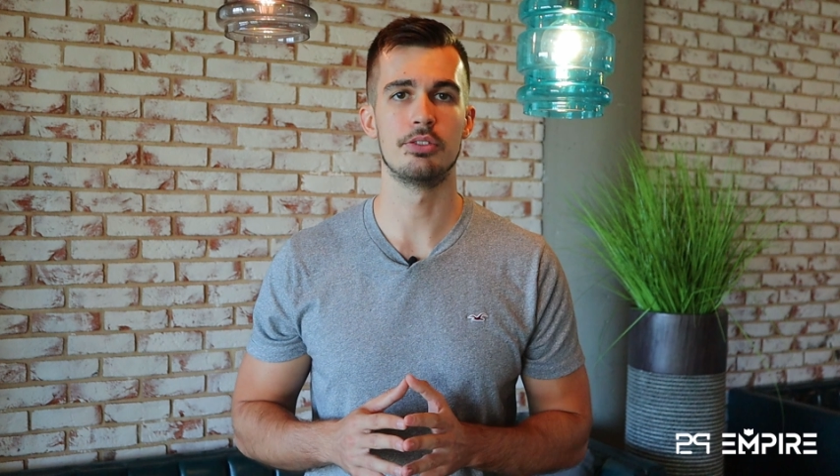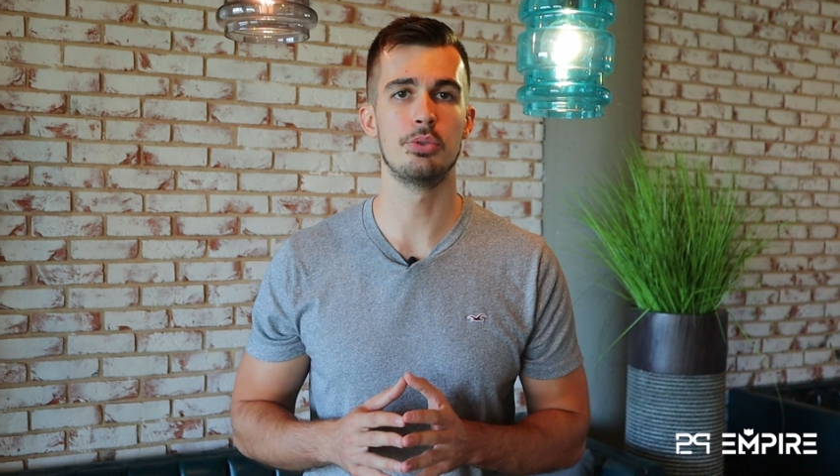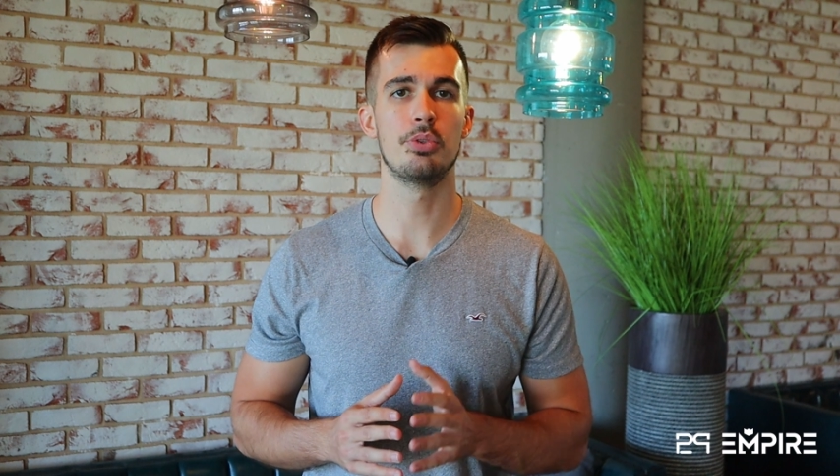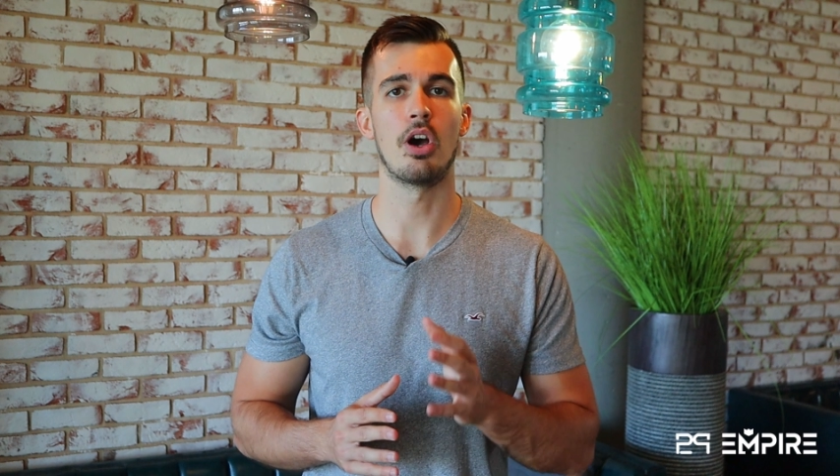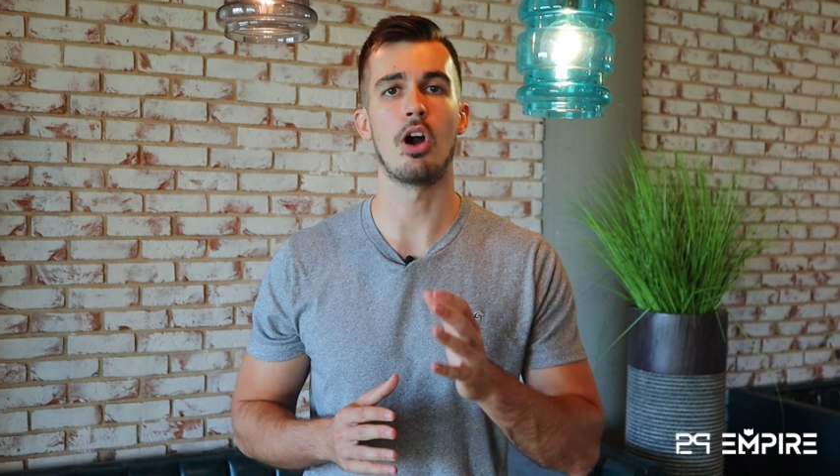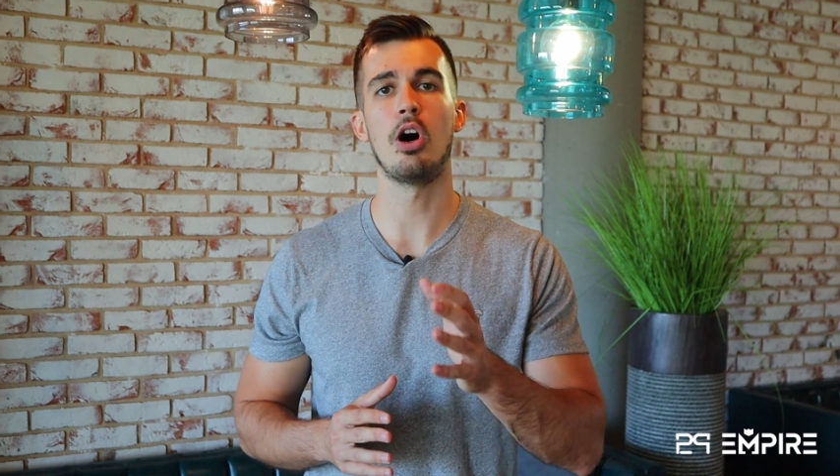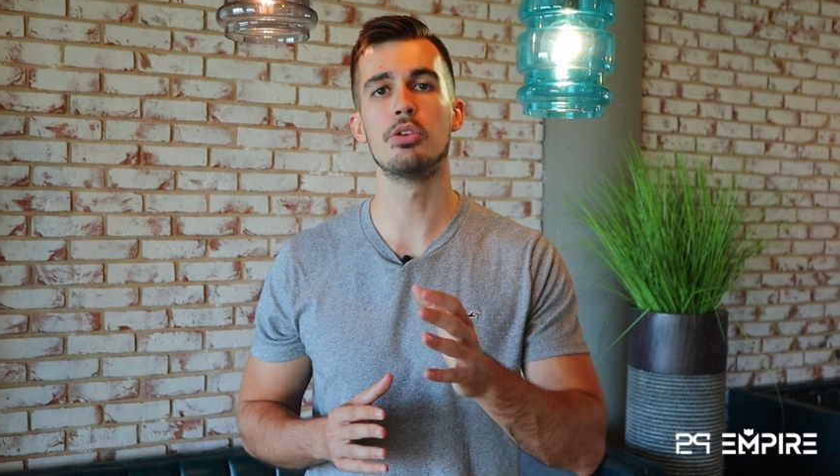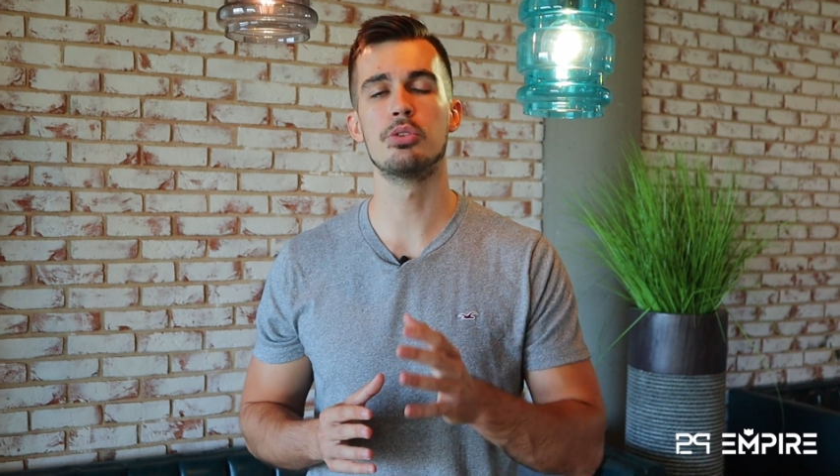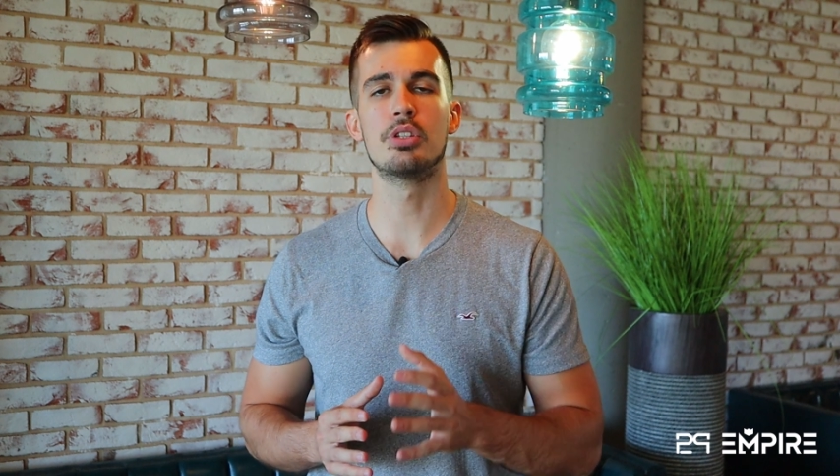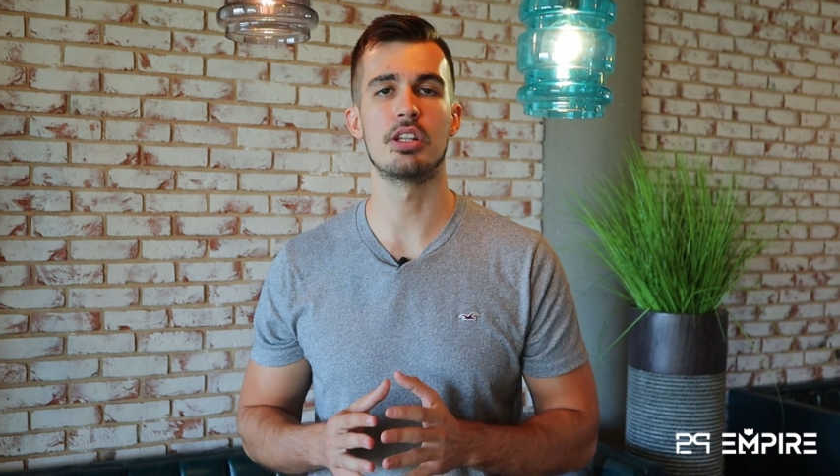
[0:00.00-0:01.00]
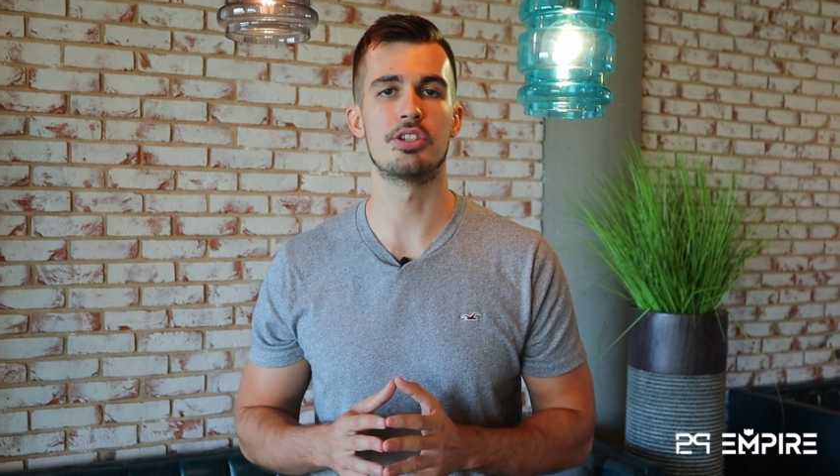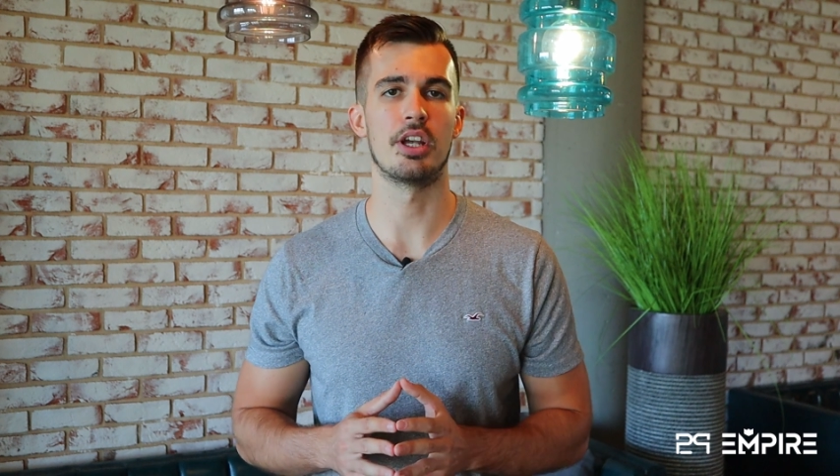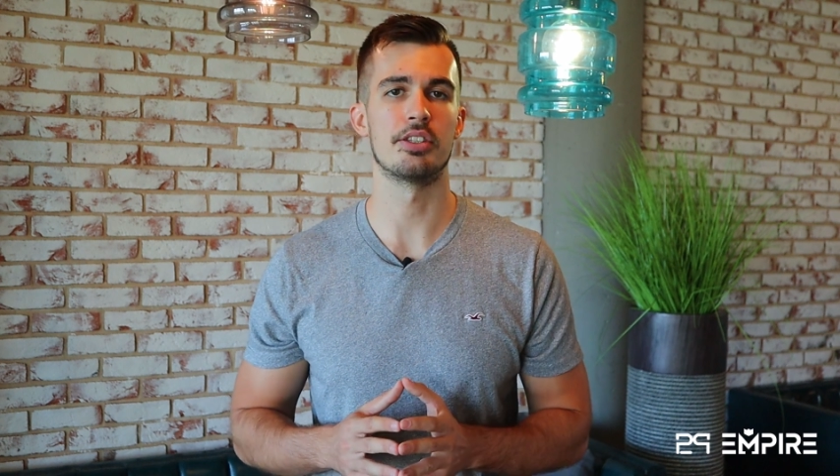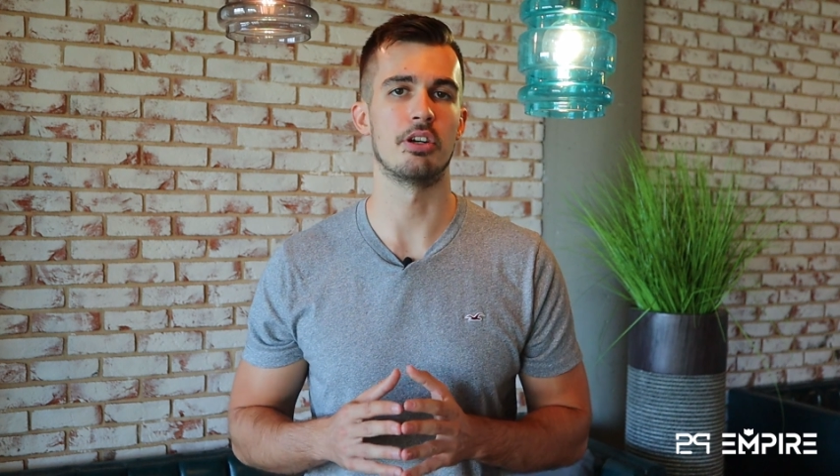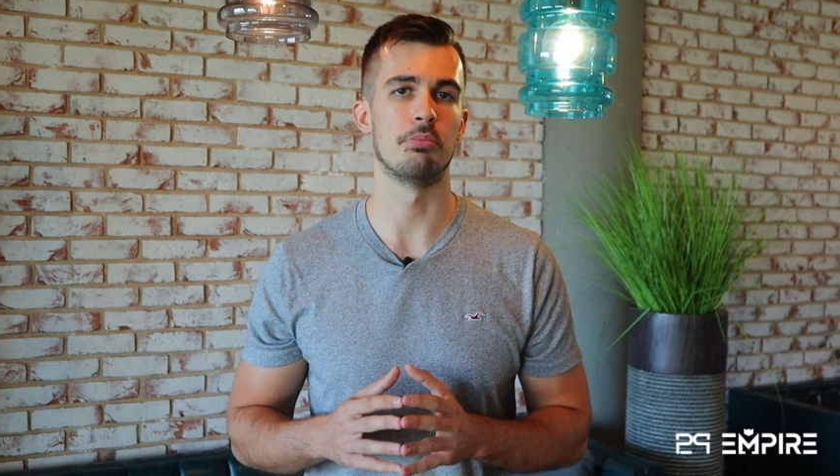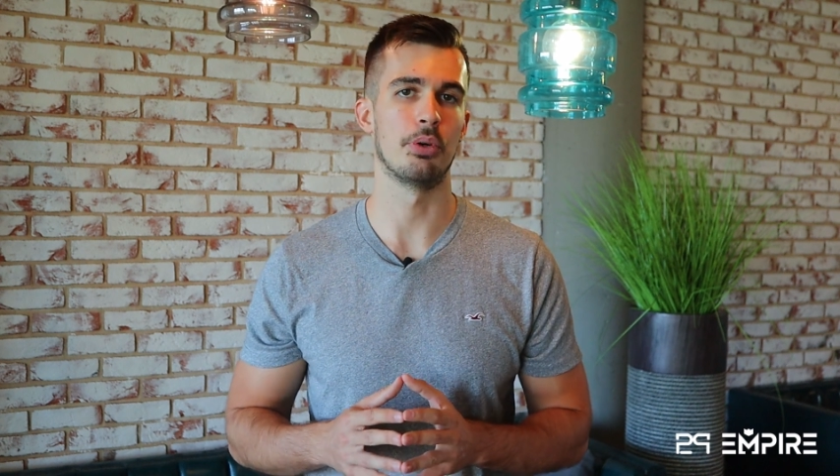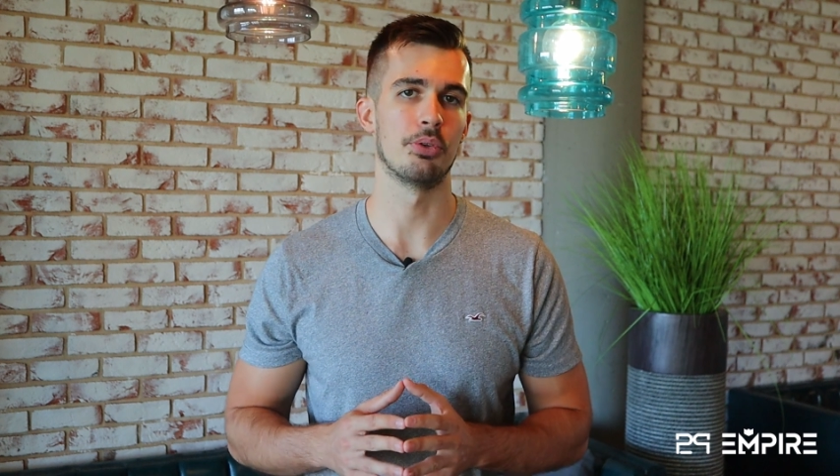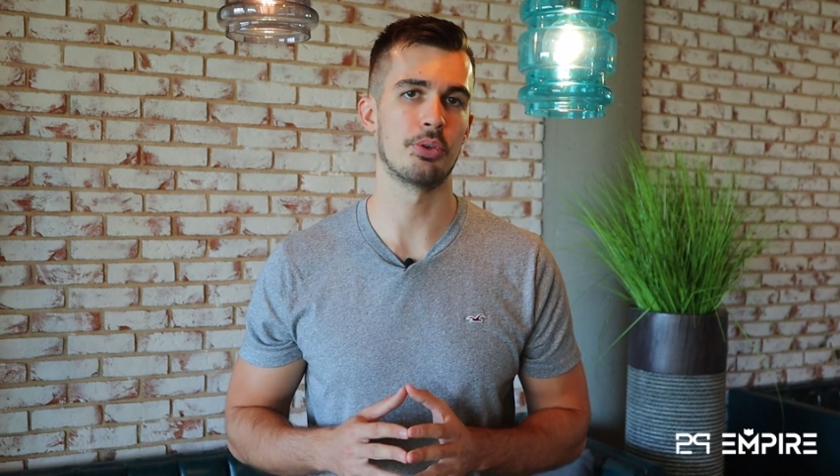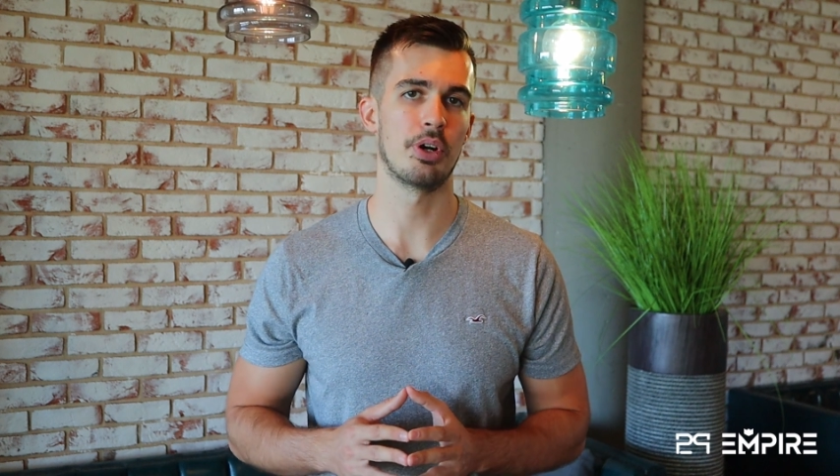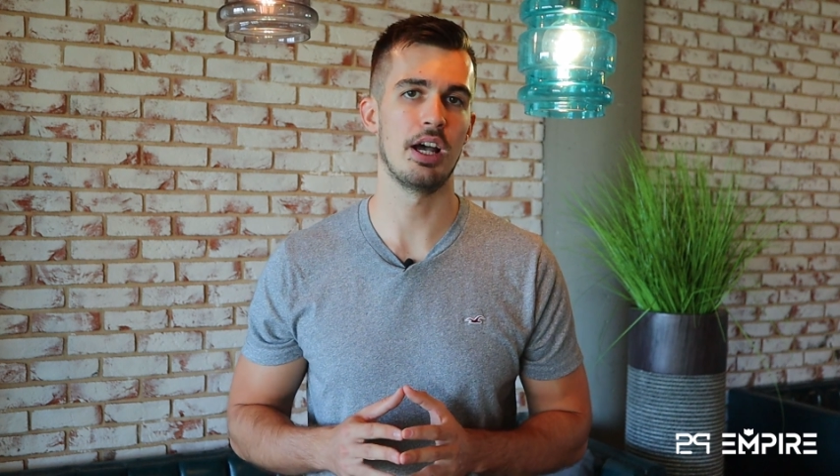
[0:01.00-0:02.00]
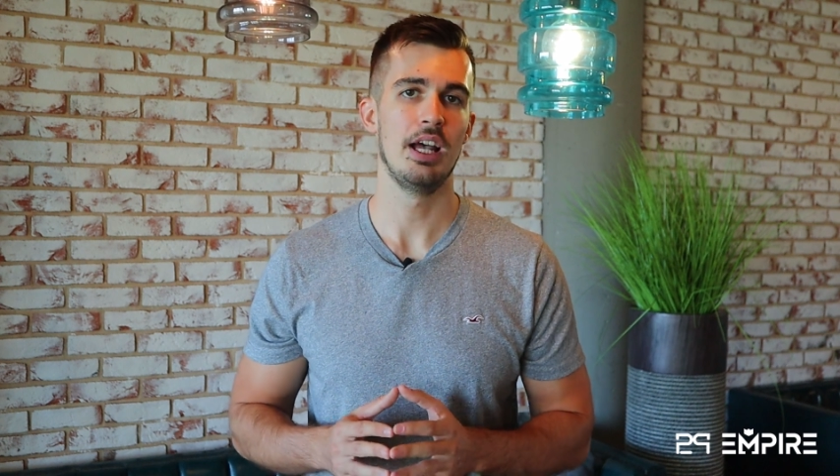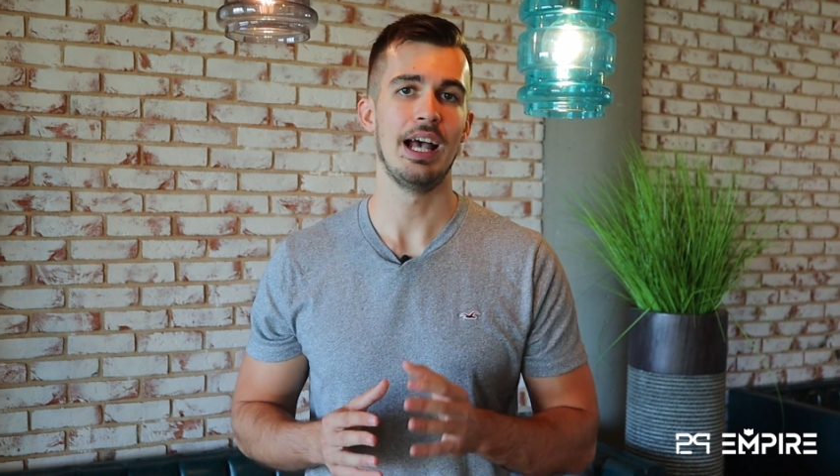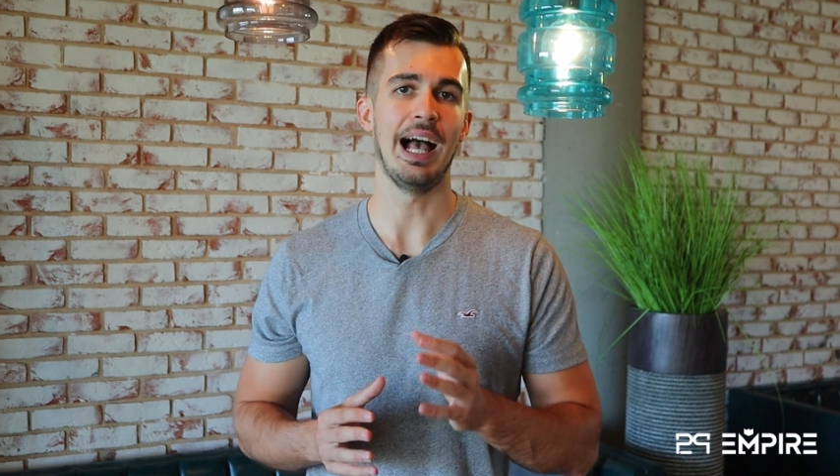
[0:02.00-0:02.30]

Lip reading: do your own due diligence on Bondora